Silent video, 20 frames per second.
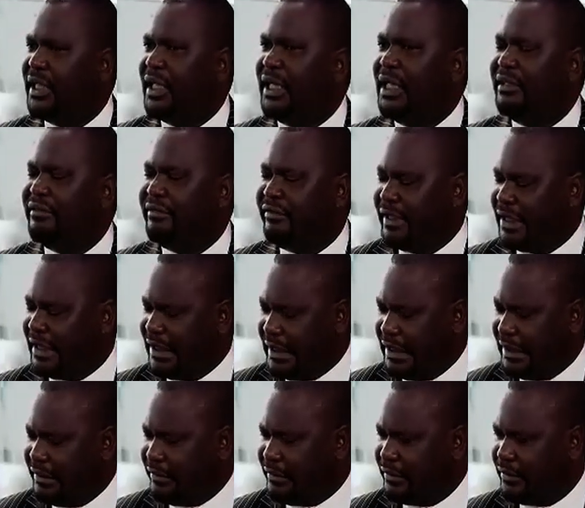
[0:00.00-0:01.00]

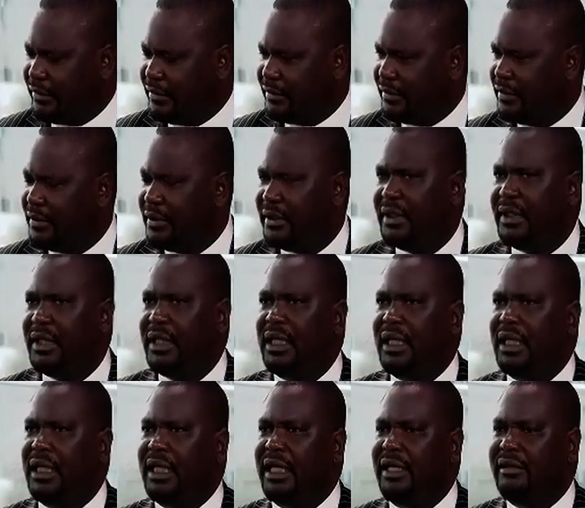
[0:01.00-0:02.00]
effective,
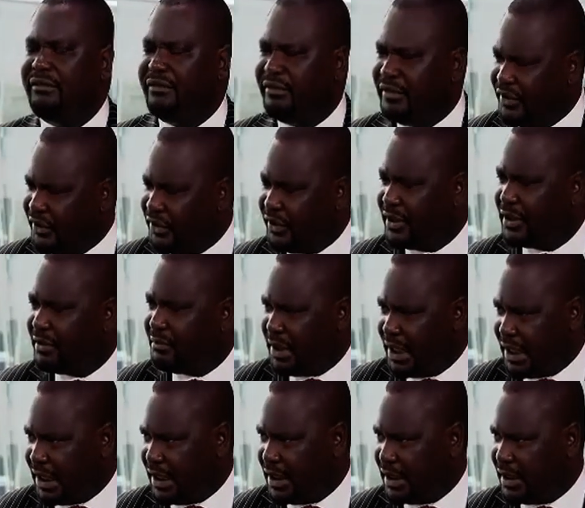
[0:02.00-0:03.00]
efficient
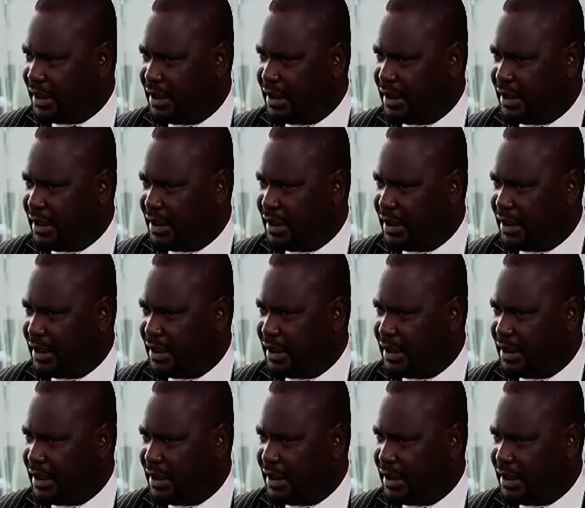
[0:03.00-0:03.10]
manner.